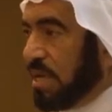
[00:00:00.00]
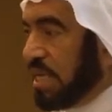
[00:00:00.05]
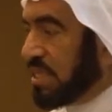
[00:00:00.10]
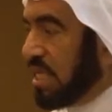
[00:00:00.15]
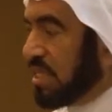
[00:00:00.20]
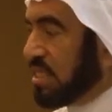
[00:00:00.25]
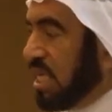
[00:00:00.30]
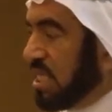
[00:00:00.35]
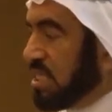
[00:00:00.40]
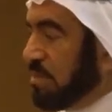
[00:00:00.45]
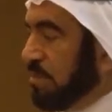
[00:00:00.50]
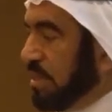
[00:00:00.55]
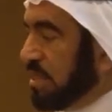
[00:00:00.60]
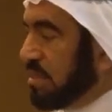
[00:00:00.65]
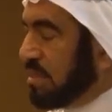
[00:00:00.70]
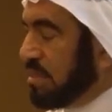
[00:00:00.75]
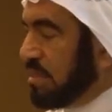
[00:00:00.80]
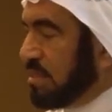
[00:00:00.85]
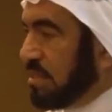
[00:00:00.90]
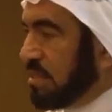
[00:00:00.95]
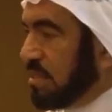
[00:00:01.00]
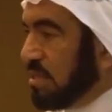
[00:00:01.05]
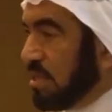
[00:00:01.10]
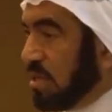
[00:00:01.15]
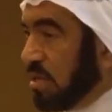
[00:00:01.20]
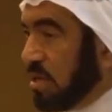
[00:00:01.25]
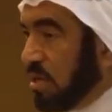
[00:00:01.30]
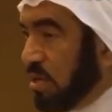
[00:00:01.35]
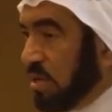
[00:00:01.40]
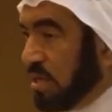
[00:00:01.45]
makes a judgment
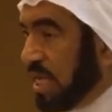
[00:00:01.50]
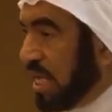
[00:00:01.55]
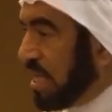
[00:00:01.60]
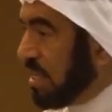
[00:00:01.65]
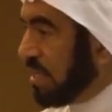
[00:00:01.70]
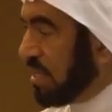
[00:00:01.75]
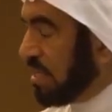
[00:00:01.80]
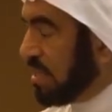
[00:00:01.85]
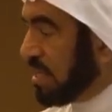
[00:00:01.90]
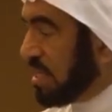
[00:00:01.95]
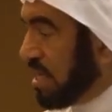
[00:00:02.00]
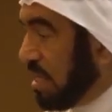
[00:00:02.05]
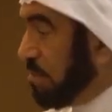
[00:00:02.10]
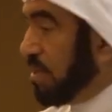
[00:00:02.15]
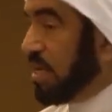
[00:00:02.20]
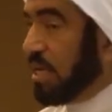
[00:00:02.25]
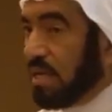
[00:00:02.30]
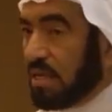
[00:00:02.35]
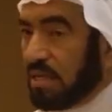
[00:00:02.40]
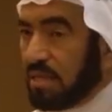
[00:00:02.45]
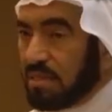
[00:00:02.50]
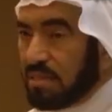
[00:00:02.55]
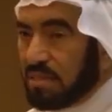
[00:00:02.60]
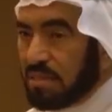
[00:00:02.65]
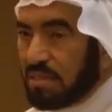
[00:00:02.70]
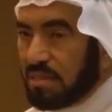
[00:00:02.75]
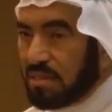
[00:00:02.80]
on a criminal,